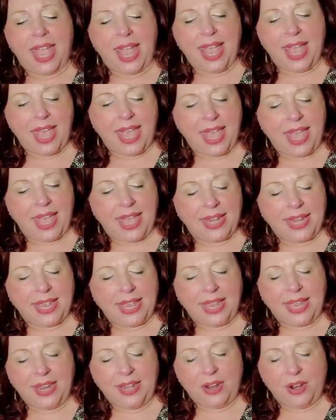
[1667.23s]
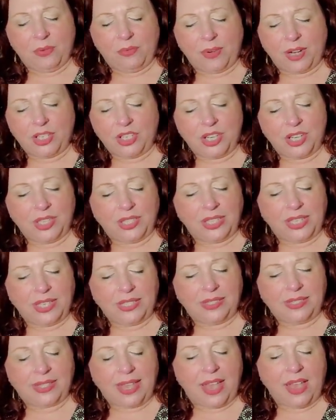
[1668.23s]
And it
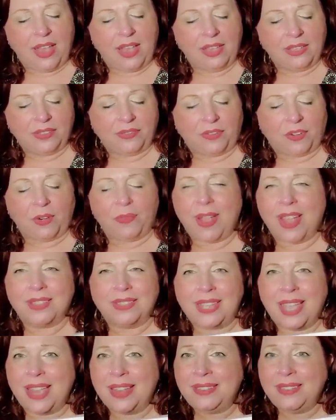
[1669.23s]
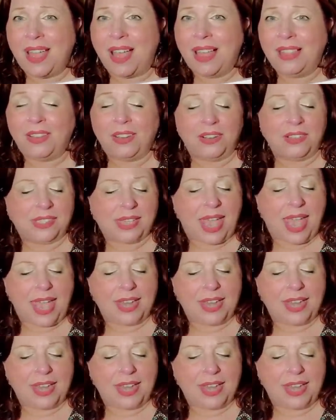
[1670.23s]
originally sells for around $10